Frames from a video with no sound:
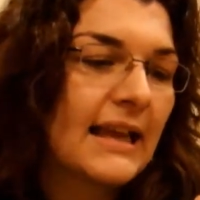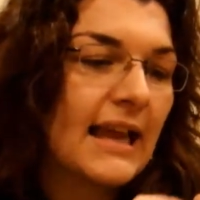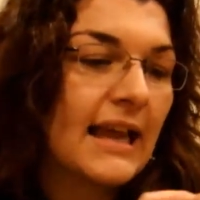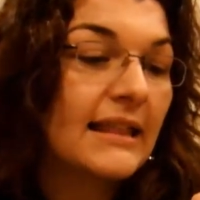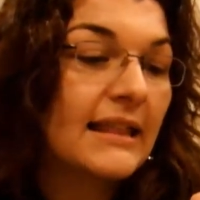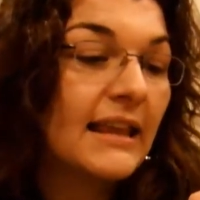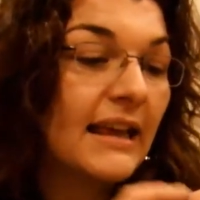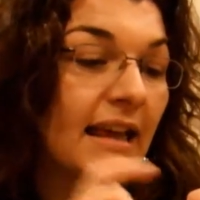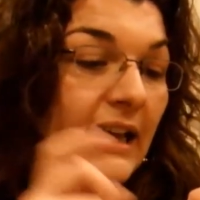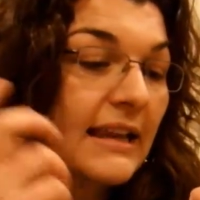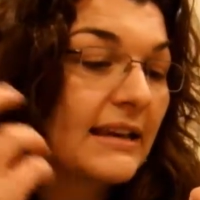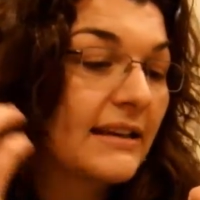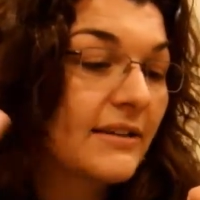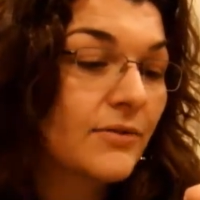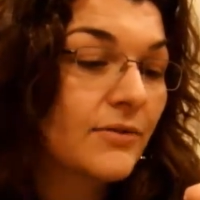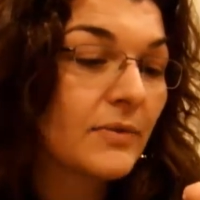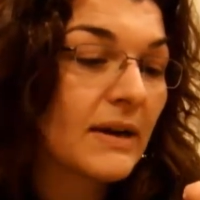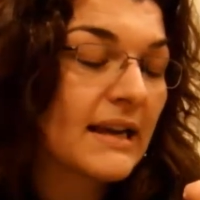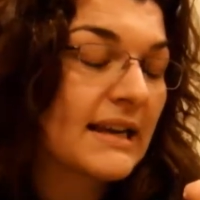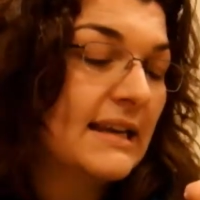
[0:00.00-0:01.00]
And
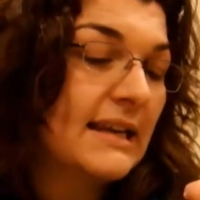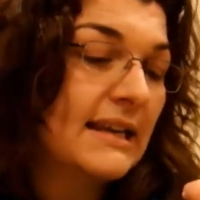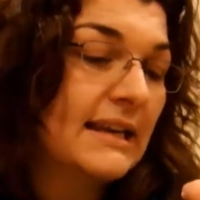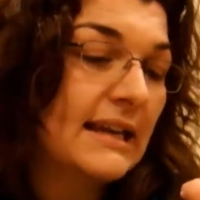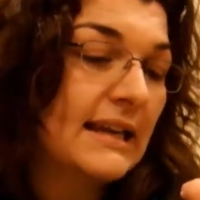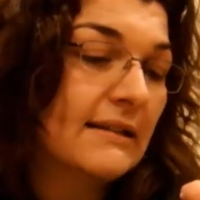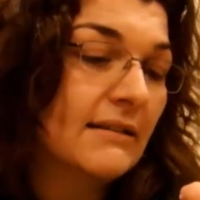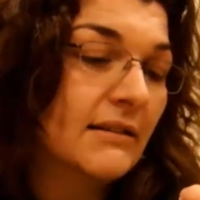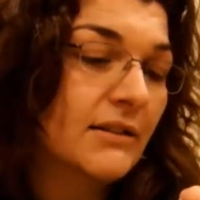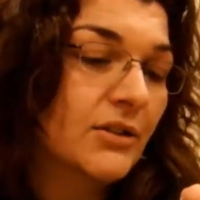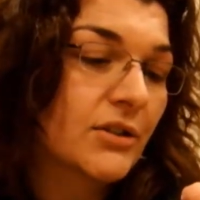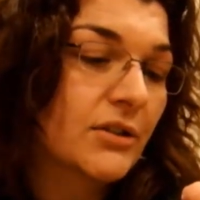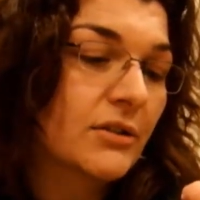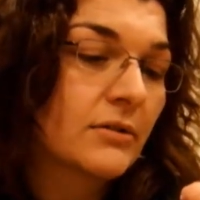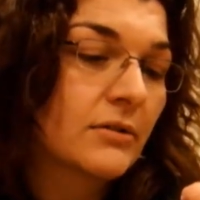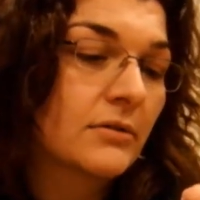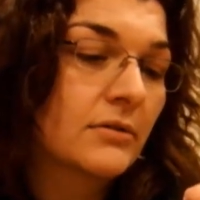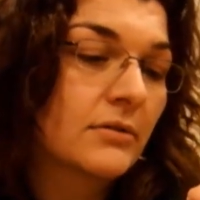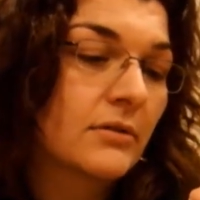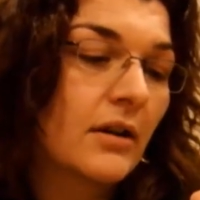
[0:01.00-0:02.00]
it's written in English
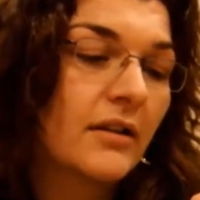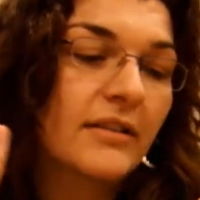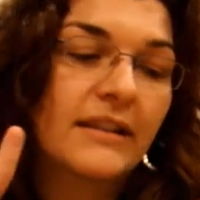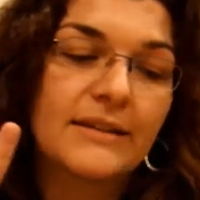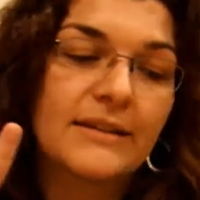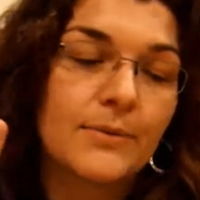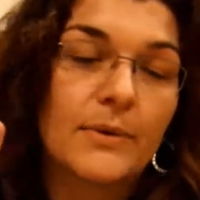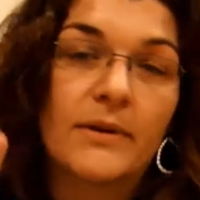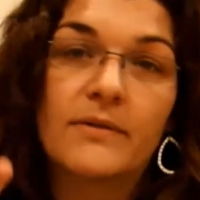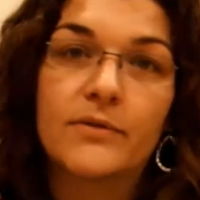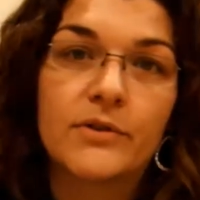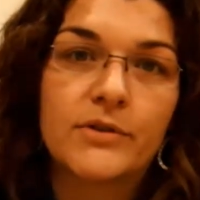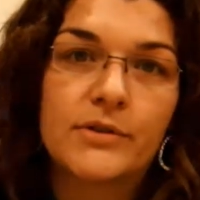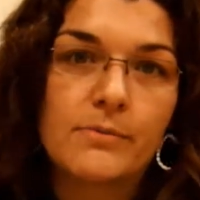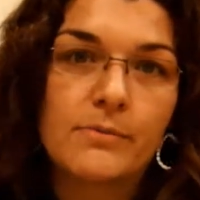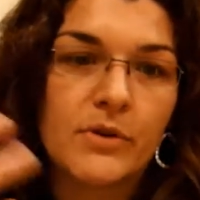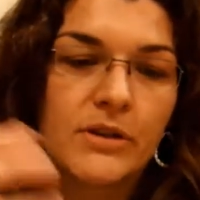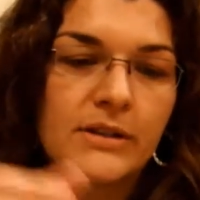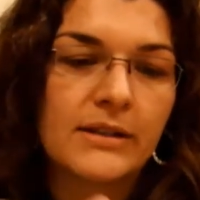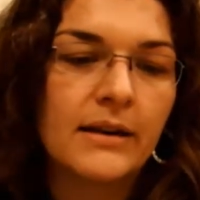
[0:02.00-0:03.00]
on this one for
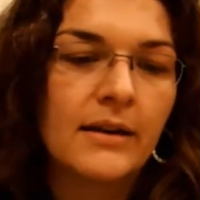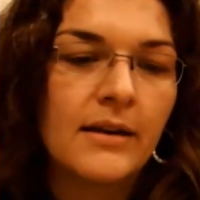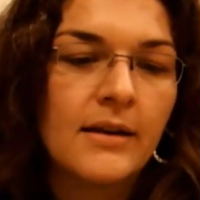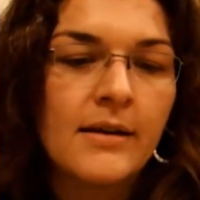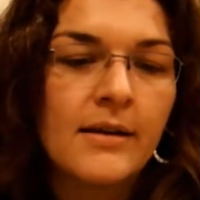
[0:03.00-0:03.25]
some reason.